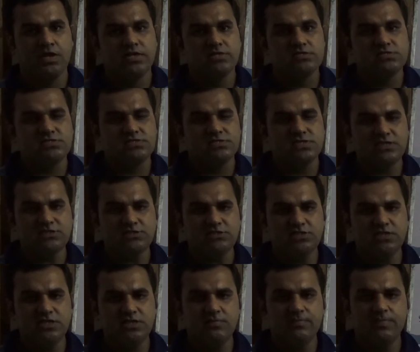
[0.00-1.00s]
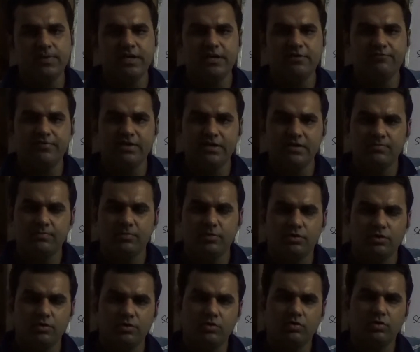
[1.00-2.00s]
Such thing play a very
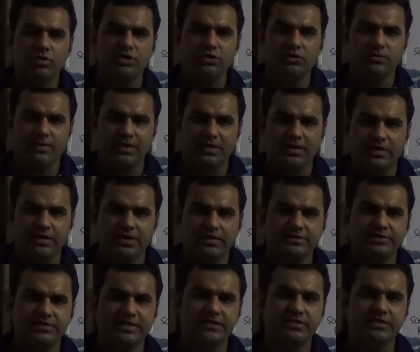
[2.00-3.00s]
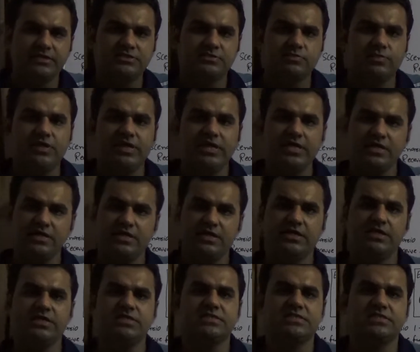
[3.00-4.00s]
important role in the markets, and this will
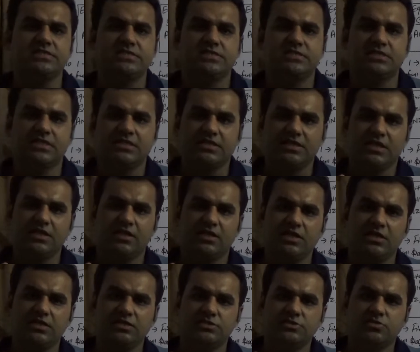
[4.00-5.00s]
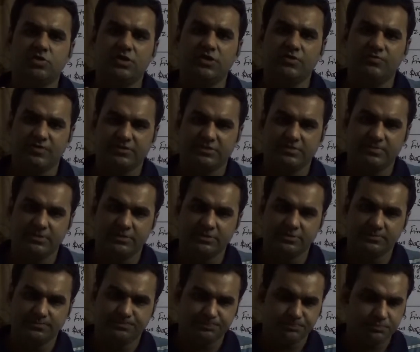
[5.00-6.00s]
increase the increase your
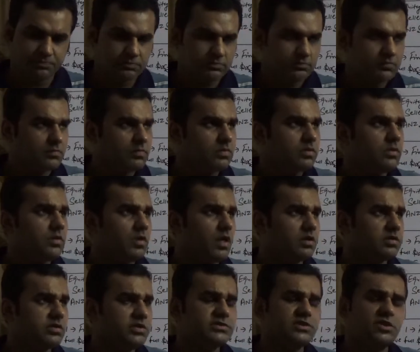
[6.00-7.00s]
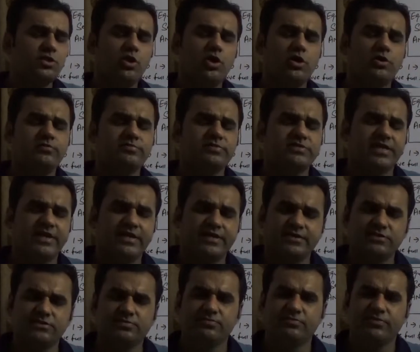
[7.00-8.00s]
investments. There's a lot of
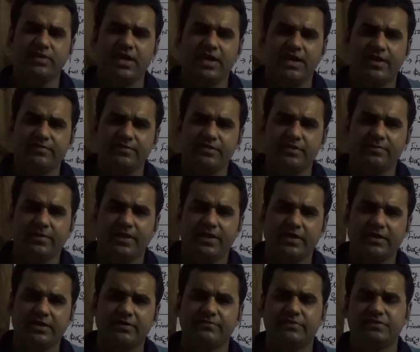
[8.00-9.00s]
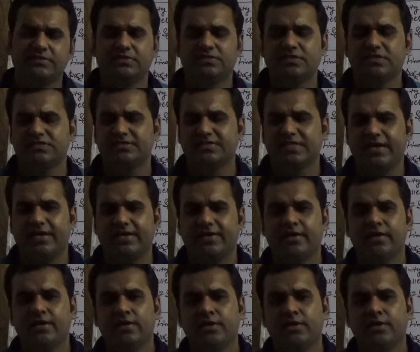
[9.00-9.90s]
skepticism we have in the market which suggests that,